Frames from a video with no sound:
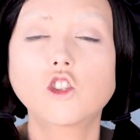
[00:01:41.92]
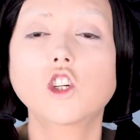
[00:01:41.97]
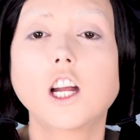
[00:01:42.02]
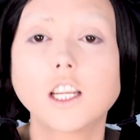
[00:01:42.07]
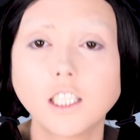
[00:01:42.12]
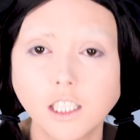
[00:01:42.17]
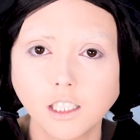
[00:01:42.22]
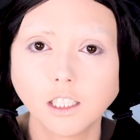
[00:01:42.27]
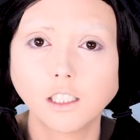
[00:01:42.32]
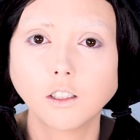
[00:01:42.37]

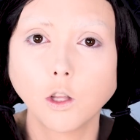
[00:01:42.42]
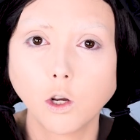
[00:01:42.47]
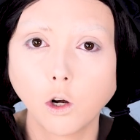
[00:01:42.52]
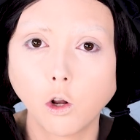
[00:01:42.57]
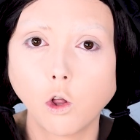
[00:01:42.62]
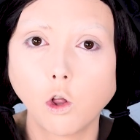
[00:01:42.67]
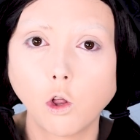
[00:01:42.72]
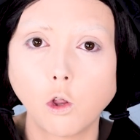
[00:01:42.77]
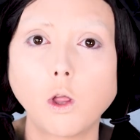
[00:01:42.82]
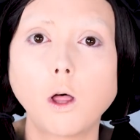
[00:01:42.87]
just a
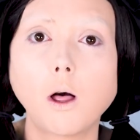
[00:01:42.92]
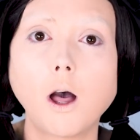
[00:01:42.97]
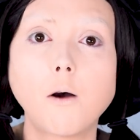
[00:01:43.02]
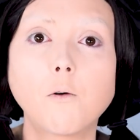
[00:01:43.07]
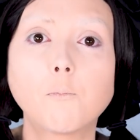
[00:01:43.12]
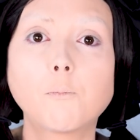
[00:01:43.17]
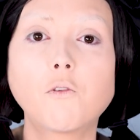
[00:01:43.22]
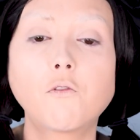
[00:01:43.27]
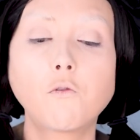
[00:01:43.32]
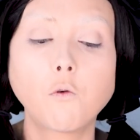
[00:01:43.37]
little, uh,
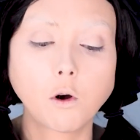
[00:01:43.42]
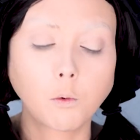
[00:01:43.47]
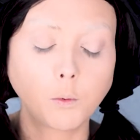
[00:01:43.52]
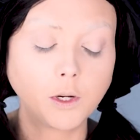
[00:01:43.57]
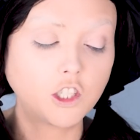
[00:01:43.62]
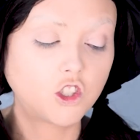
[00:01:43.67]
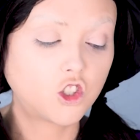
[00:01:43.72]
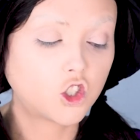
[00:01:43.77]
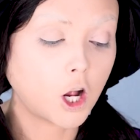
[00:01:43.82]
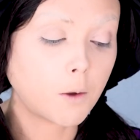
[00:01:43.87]
before
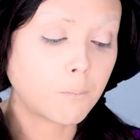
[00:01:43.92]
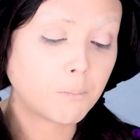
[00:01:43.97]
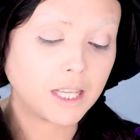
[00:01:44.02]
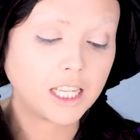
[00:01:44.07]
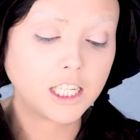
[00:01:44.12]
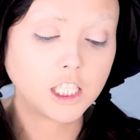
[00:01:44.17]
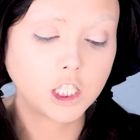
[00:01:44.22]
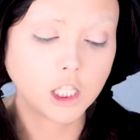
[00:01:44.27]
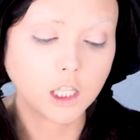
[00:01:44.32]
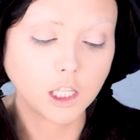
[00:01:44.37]
we jump
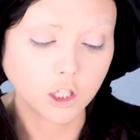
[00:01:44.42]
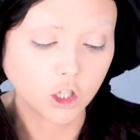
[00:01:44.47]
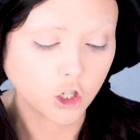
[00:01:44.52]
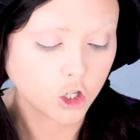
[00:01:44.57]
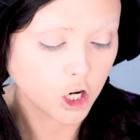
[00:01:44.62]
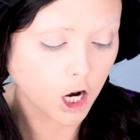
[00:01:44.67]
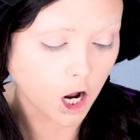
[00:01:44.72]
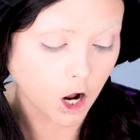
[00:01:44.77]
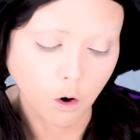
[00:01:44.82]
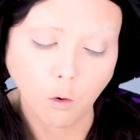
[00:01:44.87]
into this
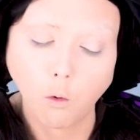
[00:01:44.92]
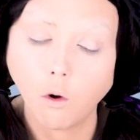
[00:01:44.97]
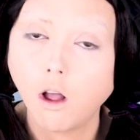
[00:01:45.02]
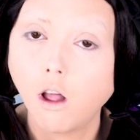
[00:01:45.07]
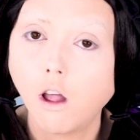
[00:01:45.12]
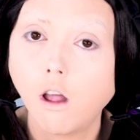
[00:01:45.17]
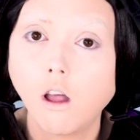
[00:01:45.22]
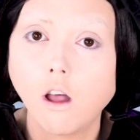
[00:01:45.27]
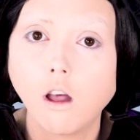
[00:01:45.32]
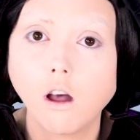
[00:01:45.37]
show,
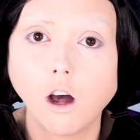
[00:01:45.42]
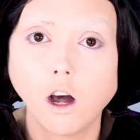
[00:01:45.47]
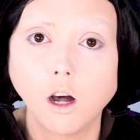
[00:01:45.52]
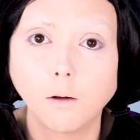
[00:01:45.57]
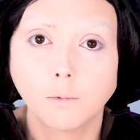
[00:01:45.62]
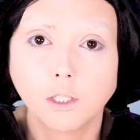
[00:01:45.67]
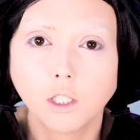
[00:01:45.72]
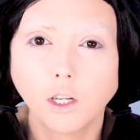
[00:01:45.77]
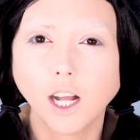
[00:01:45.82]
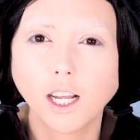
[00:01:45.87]

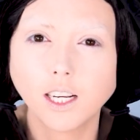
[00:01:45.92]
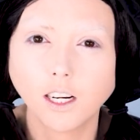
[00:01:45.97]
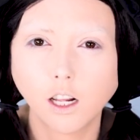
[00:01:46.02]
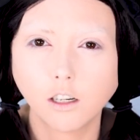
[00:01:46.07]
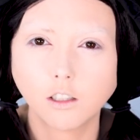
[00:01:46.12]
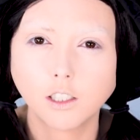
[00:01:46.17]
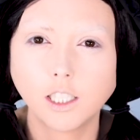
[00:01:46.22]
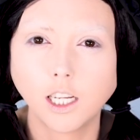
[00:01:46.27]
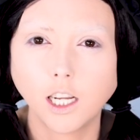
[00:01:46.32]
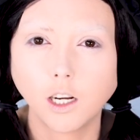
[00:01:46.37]
um, so you kind of
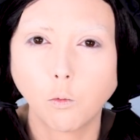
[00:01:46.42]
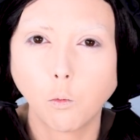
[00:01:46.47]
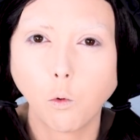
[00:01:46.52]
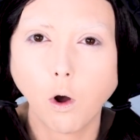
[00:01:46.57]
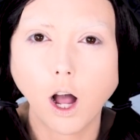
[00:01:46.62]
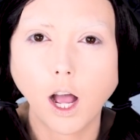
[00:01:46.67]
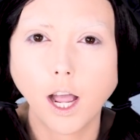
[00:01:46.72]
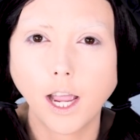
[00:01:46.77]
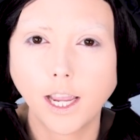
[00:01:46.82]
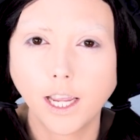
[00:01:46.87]
understand
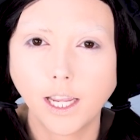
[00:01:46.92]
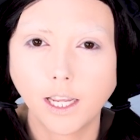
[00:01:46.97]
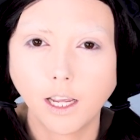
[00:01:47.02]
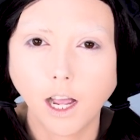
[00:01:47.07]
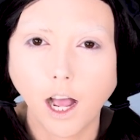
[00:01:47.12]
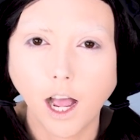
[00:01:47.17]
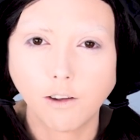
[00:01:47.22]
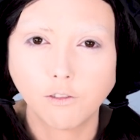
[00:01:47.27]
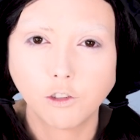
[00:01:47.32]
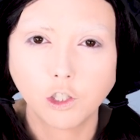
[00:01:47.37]
why
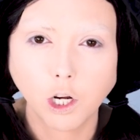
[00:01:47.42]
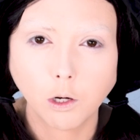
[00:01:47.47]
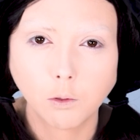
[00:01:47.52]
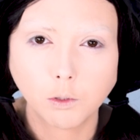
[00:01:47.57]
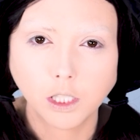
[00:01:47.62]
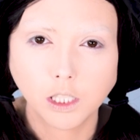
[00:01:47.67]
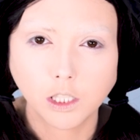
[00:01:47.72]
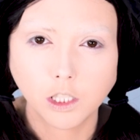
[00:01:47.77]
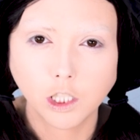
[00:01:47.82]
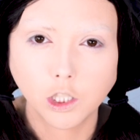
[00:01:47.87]
I've
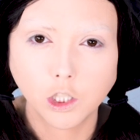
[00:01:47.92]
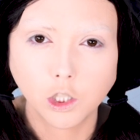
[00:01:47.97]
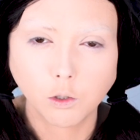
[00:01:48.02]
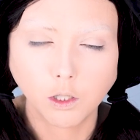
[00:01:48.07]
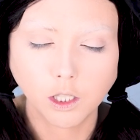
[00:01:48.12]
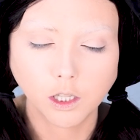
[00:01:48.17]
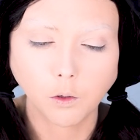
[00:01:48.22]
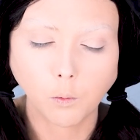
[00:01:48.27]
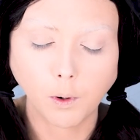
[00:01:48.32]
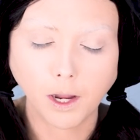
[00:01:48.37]
chosen to do
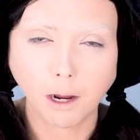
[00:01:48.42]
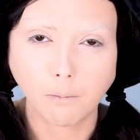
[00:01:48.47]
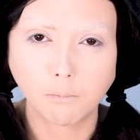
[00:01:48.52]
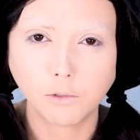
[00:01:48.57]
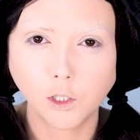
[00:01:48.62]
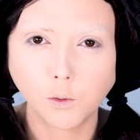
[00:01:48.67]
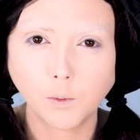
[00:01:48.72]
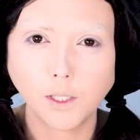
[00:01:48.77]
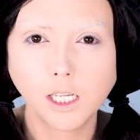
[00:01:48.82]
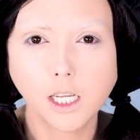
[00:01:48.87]
it the way I'm
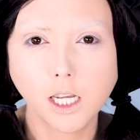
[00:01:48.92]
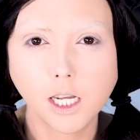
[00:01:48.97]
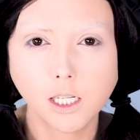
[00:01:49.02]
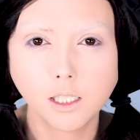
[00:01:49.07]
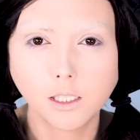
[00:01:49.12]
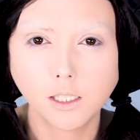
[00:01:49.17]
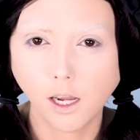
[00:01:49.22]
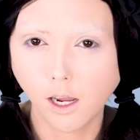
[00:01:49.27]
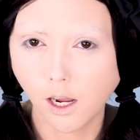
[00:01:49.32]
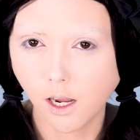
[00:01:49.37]
doing
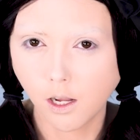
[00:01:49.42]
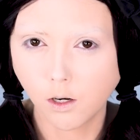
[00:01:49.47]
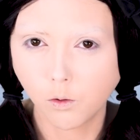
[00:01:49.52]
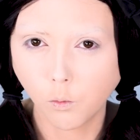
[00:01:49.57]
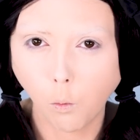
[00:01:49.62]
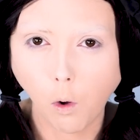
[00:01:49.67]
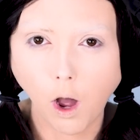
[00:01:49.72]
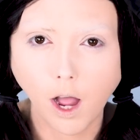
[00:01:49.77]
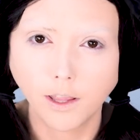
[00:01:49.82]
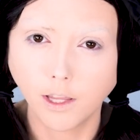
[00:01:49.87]
it
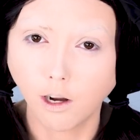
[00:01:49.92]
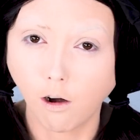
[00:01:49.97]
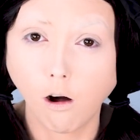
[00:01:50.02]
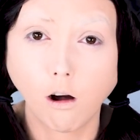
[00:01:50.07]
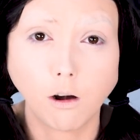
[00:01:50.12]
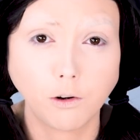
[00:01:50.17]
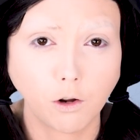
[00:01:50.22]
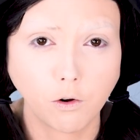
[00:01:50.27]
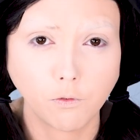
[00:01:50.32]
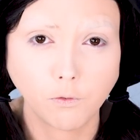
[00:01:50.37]
and why there
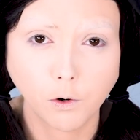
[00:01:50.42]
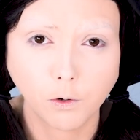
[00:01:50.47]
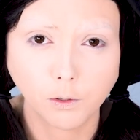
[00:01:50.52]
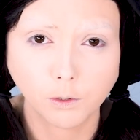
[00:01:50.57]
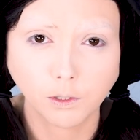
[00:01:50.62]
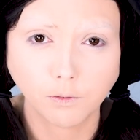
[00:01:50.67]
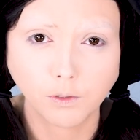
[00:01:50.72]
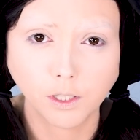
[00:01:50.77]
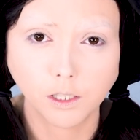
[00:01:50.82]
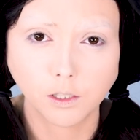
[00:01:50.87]
are no
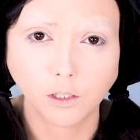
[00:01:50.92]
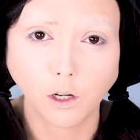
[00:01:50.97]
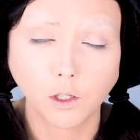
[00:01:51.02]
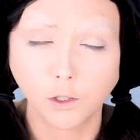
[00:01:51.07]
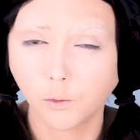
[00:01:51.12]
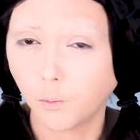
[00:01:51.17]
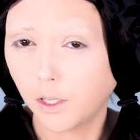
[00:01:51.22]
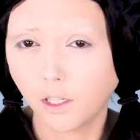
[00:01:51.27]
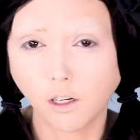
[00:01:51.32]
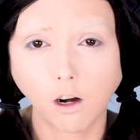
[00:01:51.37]
photos of these
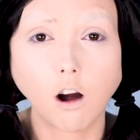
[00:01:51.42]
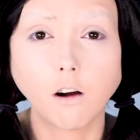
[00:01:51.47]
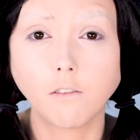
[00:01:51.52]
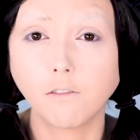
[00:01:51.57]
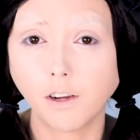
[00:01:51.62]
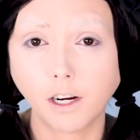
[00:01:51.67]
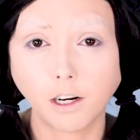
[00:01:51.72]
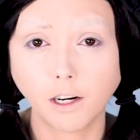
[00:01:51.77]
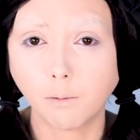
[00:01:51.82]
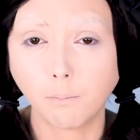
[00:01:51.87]
dolls when there are
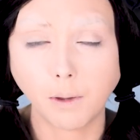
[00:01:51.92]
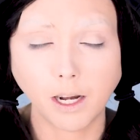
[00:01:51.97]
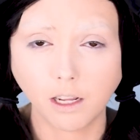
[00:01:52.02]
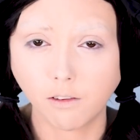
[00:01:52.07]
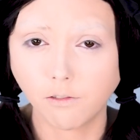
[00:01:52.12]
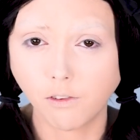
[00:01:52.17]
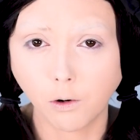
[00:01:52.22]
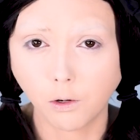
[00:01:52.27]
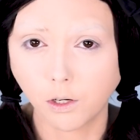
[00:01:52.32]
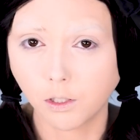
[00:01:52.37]
very many
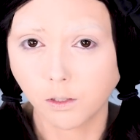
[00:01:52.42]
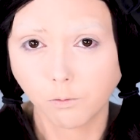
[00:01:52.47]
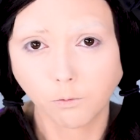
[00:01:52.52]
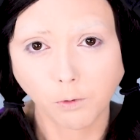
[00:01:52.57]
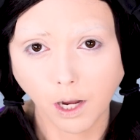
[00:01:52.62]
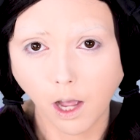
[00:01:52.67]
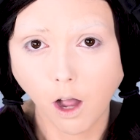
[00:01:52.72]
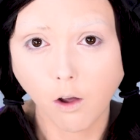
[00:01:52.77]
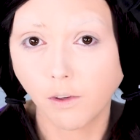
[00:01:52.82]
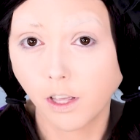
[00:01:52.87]
photos
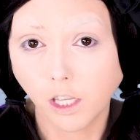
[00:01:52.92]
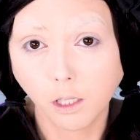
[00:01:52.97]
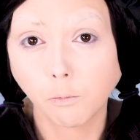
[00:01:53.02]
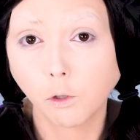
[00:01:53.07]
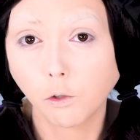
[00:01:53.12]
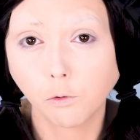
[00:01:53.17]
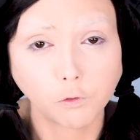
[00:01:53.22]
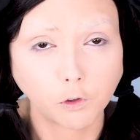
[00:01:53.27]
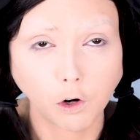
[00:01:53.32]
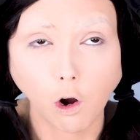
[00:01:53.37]

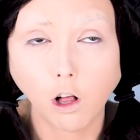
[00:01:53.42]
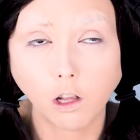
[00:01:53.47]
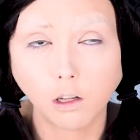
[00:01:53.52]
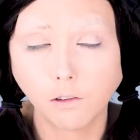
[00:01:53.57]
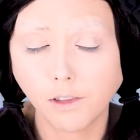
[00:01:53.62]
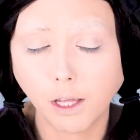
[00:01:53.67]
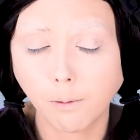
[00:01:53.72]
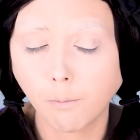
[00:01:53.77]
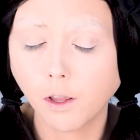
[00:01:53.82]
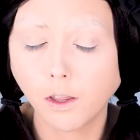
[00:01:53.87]
available for all
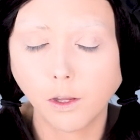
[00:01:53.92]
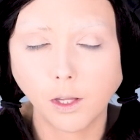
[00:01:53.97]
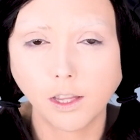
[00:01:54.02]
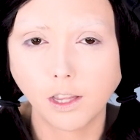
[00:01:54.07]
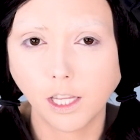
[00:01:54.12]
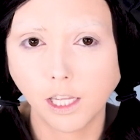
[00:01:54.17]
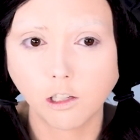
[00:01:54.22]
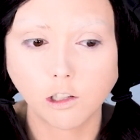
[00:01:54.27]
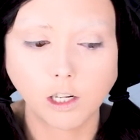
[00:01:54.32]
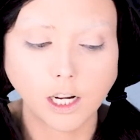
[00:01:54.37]
of them on
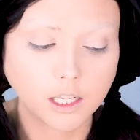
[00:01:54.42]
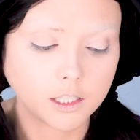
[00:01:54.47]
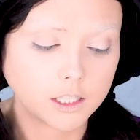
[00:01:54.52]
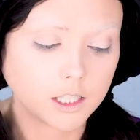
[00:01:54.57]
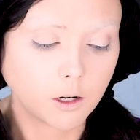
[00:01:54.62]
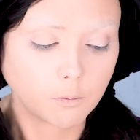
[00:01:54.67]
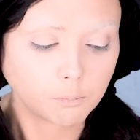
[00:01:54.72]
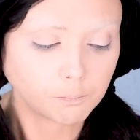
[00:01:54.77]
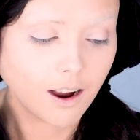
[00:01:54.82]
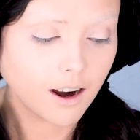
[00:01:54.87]
the internet.
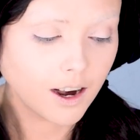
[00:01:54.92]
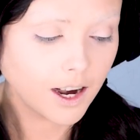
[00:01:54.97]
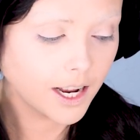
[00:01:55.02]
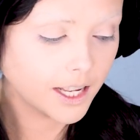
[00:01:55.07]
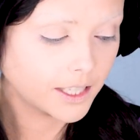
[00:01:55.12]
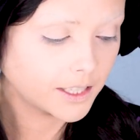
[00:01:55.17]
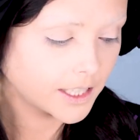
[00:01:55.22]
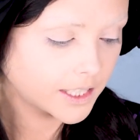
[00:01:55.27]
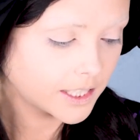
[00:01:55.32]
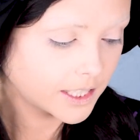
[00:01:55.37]
So, all
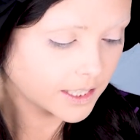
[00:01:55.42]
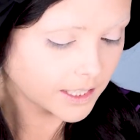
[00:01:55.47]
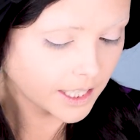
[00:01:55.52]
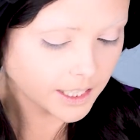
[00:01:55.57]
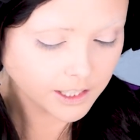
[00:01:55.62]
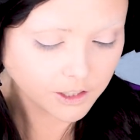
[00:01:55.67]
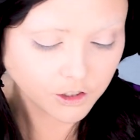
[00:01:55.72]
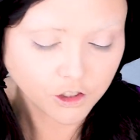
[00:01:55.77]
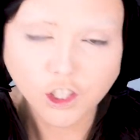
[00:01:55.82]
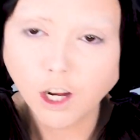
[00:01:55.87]
right, let's
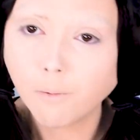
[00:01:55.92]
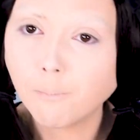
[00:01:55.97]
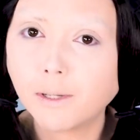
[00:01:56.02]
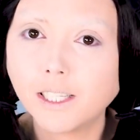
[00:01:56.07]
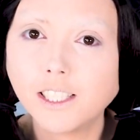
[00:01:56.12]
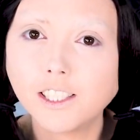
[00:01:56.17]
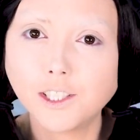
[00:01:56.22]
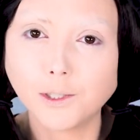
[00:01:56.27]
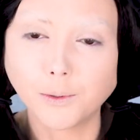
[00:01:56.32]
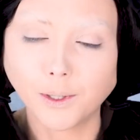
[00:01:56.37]
let's jump
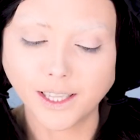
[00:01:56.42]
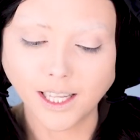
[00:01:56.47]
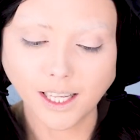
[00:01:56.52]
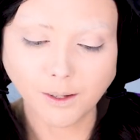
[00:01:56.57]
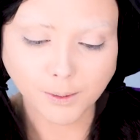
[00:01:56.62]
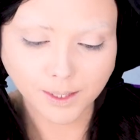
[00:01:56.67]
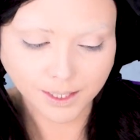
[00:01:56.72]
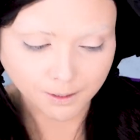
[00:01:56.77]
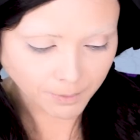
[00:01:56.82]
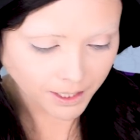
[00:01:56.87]
into it.
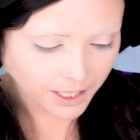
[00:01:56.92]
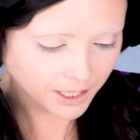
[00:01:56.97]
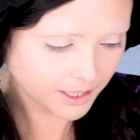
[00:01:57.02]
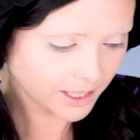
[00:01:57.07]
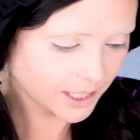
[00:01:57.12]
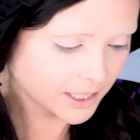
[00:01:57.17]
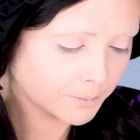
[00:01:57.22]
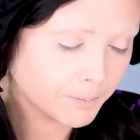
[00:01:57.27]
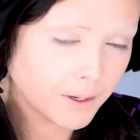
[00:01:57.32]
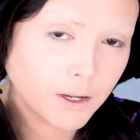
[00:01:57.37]
That was my
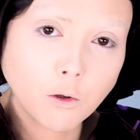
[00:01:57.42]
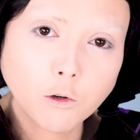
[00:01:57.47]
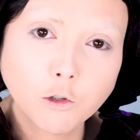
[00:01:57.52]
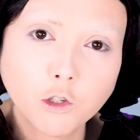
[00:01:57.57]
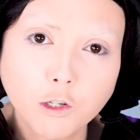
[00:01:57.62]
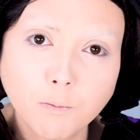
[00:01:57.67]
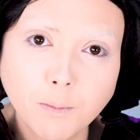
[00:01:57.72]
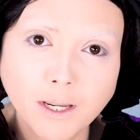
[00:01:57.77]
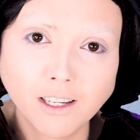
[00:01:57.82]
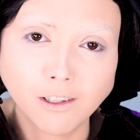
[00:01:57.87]
that's my whole
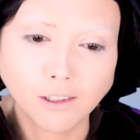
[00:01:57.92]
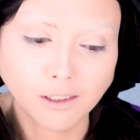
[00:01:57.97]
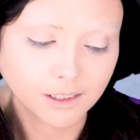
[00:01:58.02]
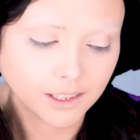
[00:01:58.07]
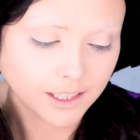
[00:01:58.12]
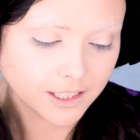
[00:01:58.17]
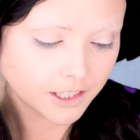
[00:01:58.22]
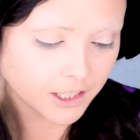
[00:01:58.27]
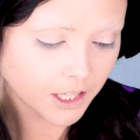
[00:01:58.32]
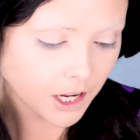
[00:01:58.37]
spiel.
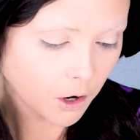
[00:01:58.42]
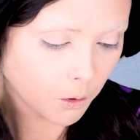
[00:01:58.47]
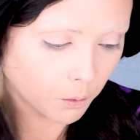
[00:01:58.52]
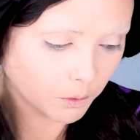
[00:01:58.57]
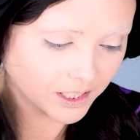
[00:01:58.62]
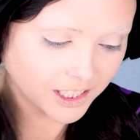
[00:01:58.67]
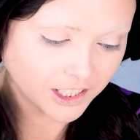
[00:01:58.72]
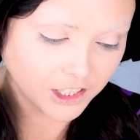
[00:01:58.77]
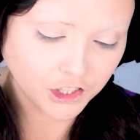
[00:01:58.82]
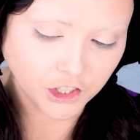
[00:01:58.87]
Let's go.
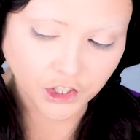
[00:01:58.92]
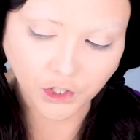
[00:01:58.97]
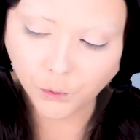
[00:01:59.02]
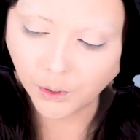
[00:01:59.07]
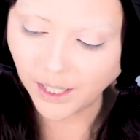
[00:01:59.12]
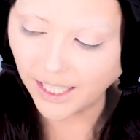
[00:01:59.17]
Let's do